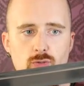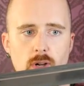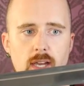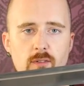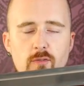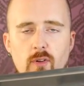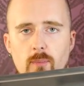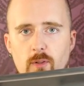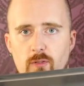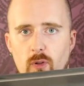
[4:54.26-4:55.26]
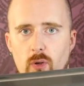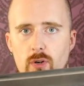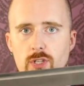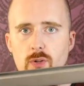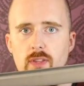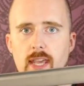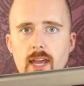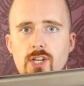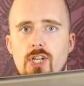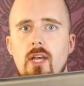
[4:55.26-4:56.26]
grind from the fuller to the
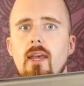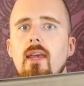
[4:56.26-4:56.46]
edge,